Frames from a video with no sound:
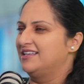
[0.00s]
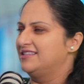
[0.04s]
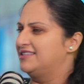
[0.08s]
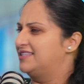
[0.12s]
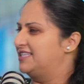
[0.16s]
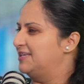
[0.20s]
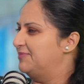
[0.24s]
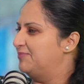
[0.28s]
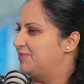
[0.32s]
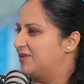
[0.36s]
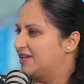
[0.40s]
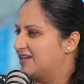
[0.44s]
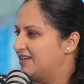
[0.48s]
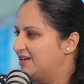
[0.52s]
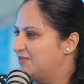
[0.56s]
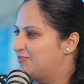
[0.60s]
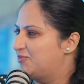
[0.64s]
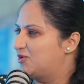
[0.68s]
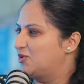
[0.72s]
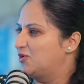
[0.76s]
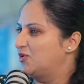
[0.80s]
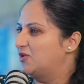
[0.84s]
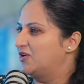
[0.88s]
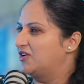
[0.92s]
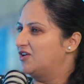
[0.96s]
typical
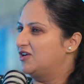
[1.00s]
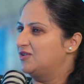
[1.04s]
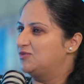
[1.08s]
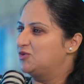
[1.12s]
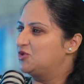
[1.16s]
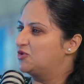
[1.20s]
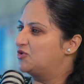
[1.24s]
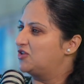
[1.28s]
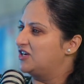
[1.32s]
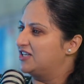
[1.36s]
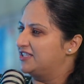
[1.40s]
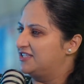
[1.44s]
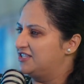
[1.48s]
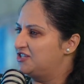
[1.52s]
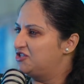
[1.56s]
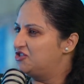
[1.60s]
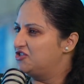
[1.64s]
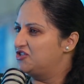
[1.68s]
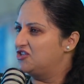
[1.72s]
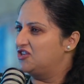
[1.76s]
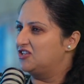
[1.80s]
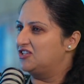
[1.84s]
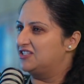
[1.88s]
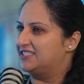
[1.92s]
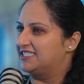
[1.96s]
programs,
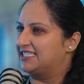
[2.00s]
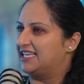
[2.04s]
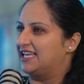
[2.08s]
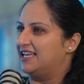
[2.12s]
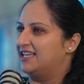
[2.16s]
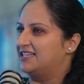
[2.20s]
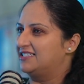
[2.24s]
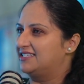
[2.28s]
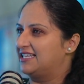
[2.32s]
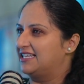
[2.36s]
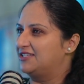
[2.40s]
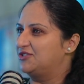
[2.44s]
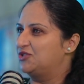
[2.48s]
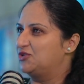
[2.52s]
traditional skills, and